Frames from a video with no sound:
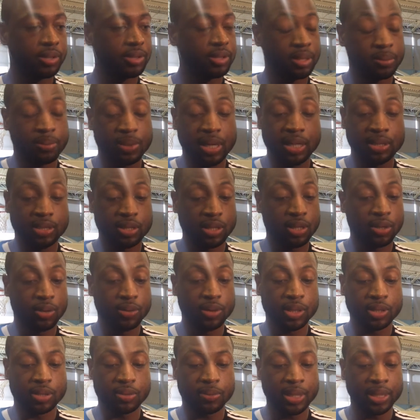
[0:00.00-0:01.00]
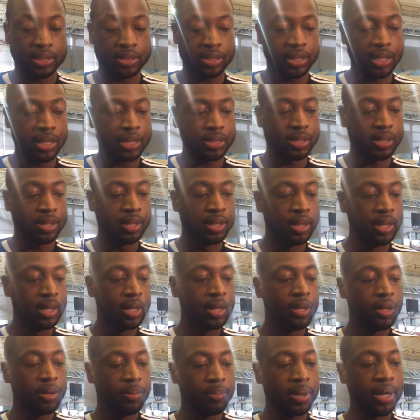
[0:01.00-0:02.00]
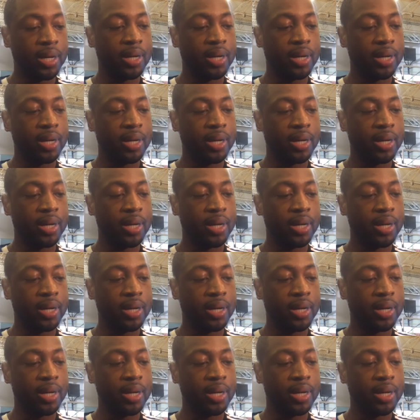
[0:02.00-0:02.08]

And some nights it goes in, some nights it doesn't.